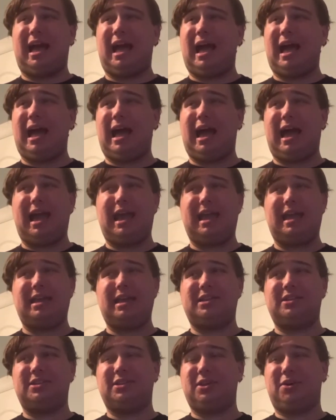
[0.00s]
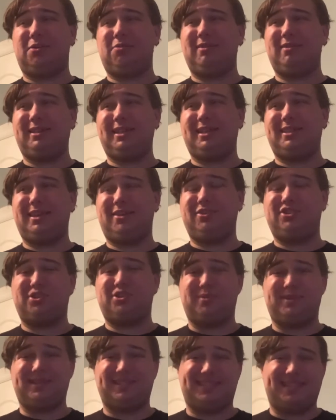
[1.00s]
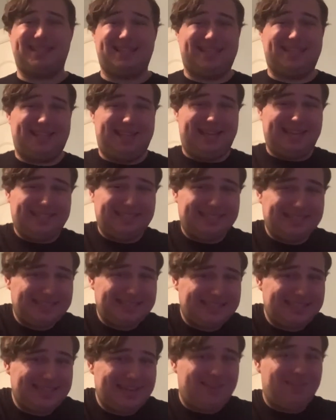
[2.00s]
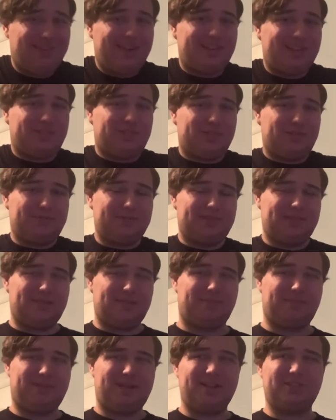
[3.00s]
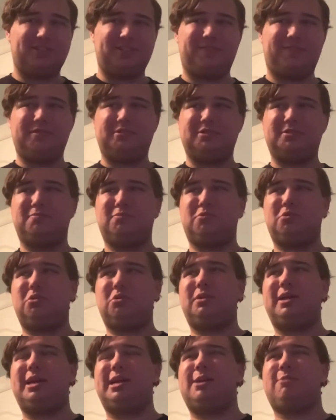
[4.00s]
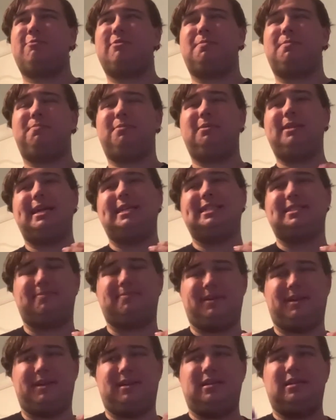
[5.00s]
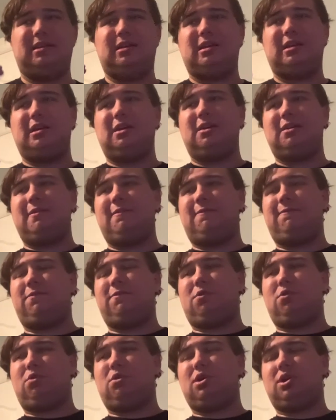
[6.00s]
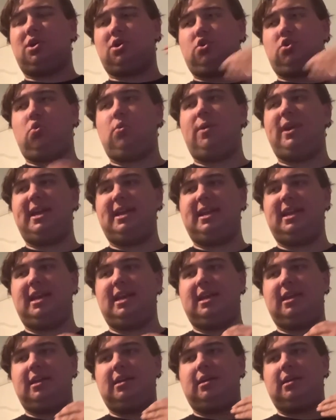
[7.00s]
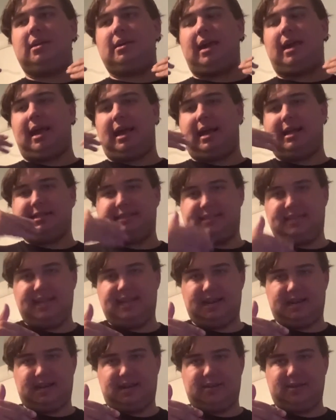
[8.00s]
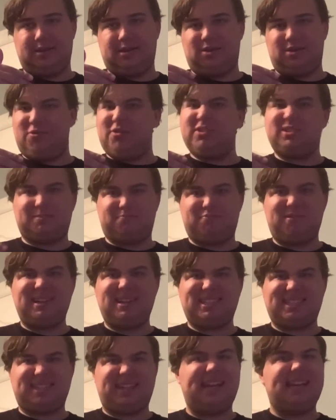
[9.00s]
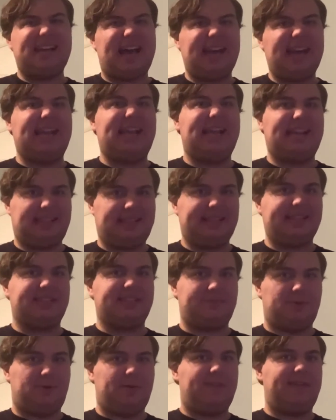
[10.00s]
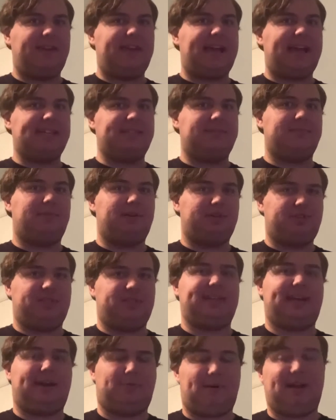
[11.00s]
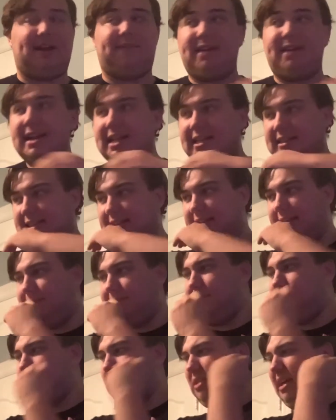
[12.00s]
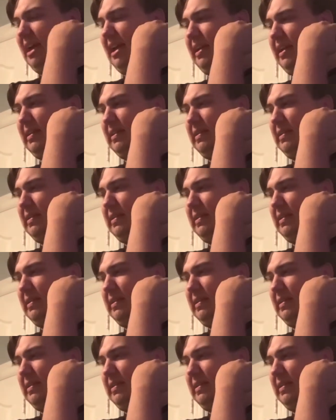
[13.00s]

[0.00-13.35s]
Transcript: I don't really think she was necessary in terms of the plot. She feels more like a replacement for Queenie and Tina. Or surprisingly not in this movie as much as I want. If anything, I feel like